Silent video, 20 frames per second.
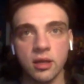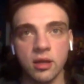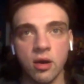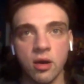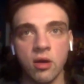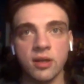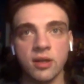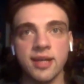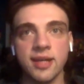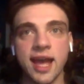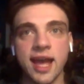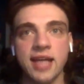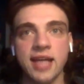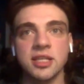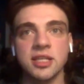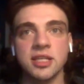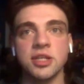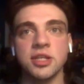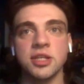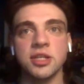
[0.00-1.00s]
our gas
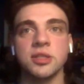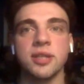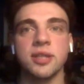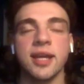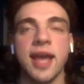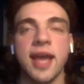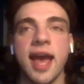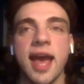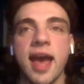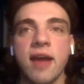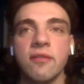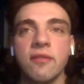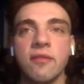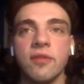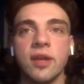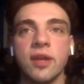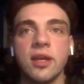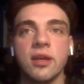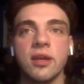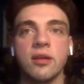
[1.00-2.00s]
stations like have
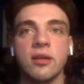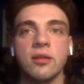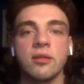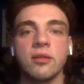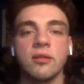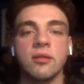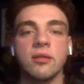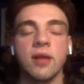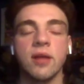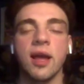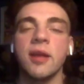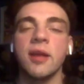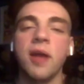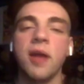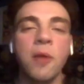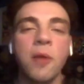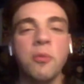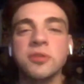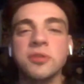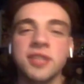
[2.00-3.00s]
like
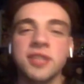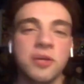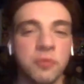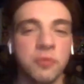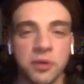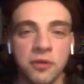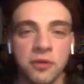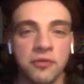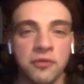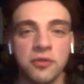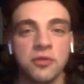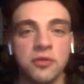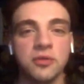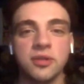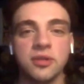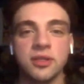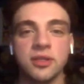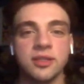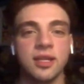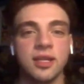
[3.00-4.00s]
I won't say real food
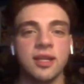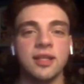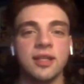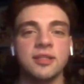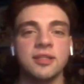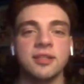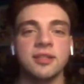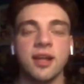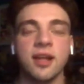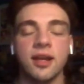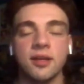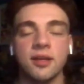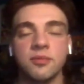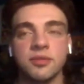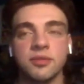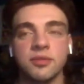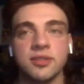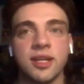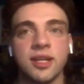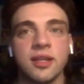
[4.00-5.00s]
because like let's not
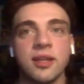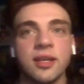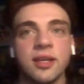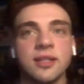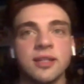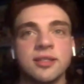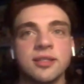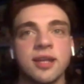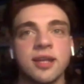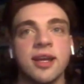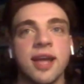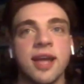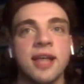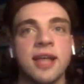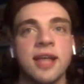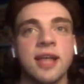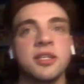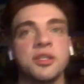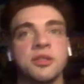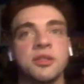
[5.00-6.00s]
pretend like it's not
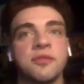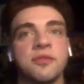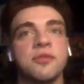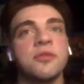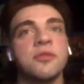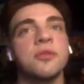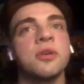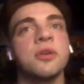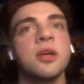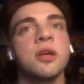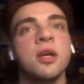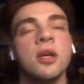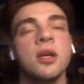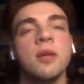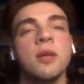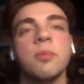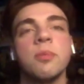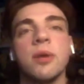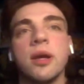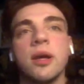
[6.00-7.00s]
gas station food.
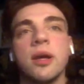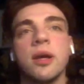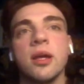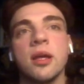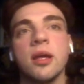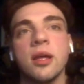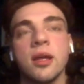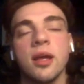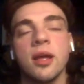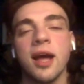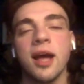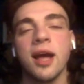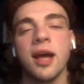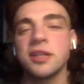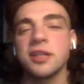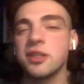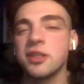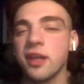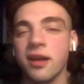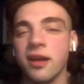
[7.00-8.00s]
But
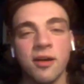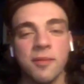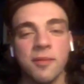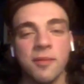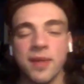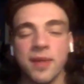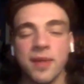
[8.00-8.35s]
I just I